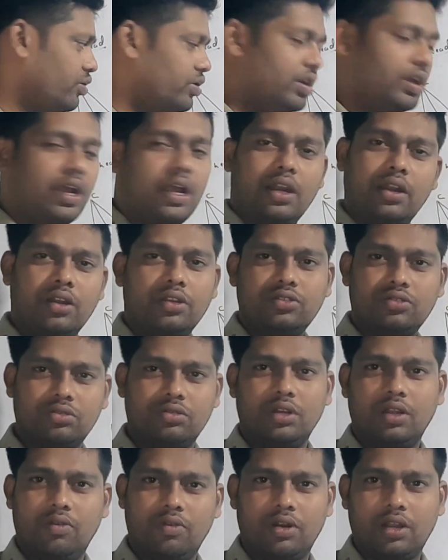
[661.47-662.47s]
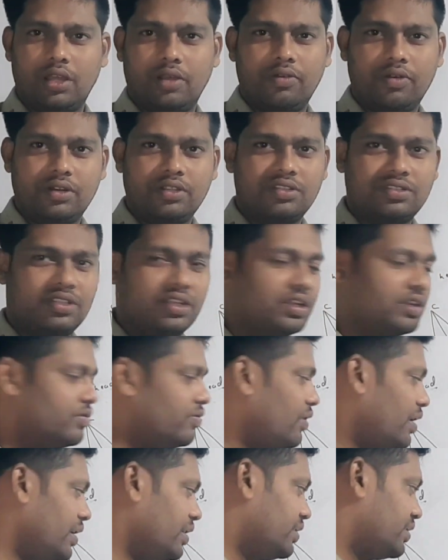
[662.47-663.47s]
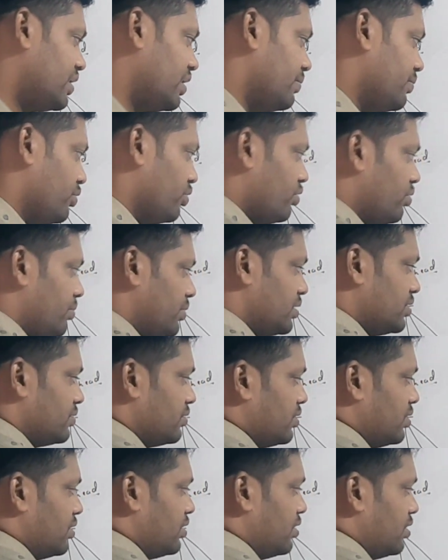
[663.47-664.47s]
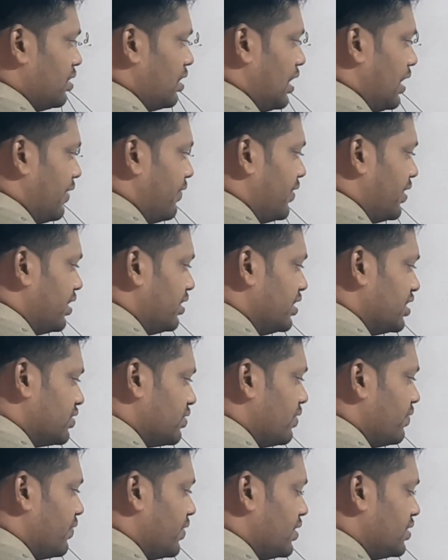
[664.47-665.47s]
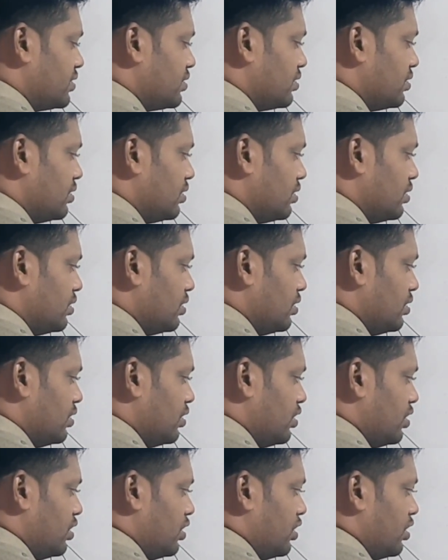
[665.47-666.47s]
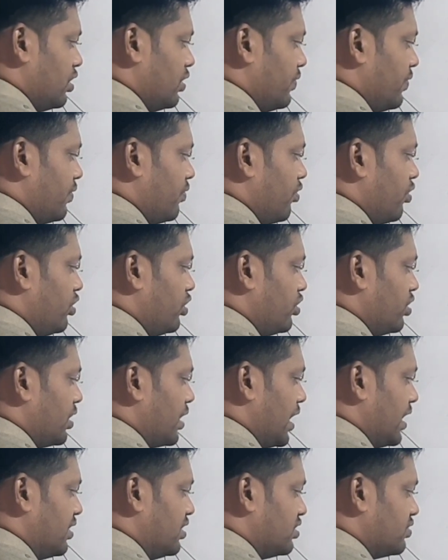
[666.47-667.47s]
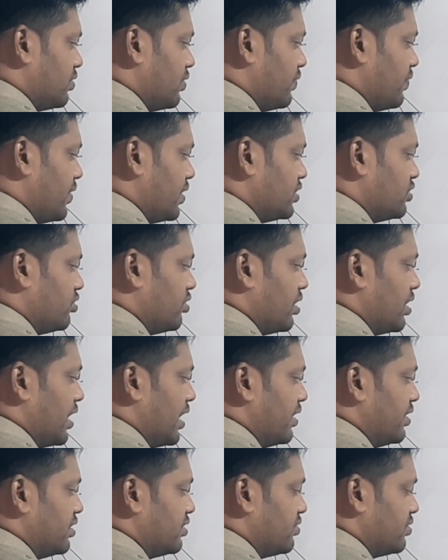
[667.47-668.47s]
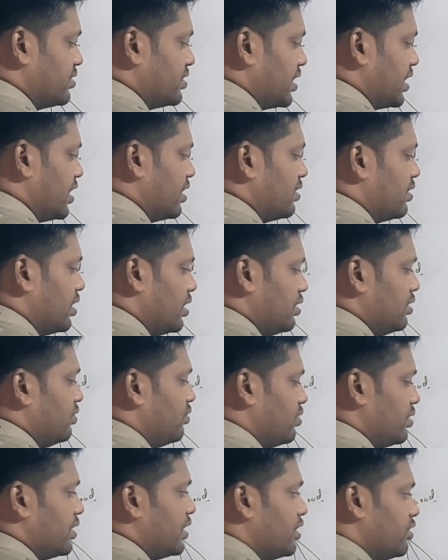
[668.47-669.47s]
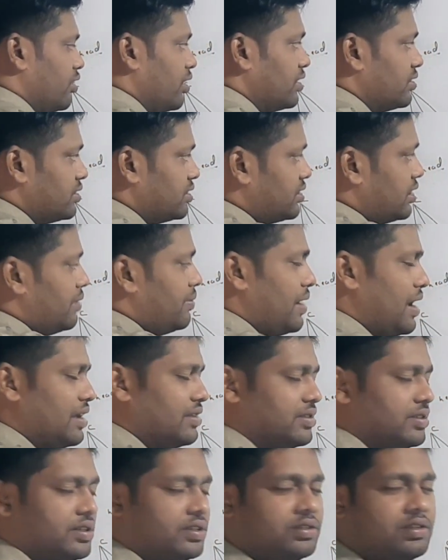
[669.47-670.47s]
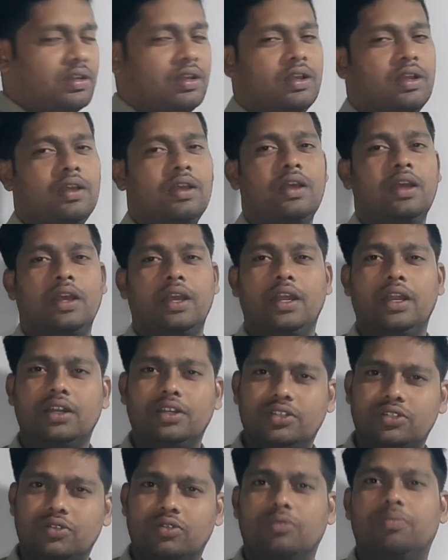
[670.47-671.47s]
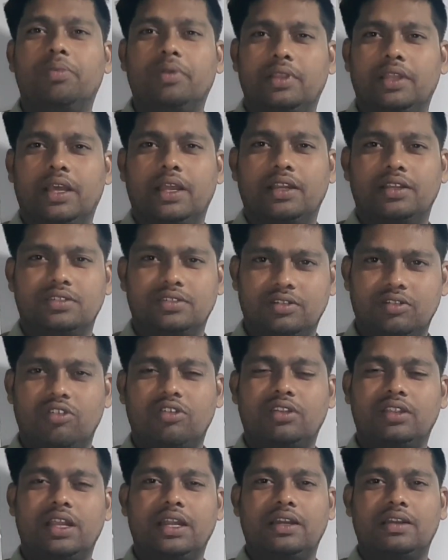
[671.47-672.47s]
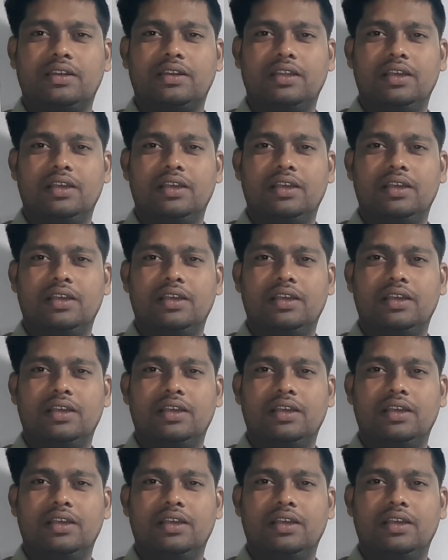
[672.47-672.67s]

I understood now what is saying. Why it came, means written this one first. If you want, you can write this one first, you can write this one second, then you can get your answer same as it is. It should be there, not that.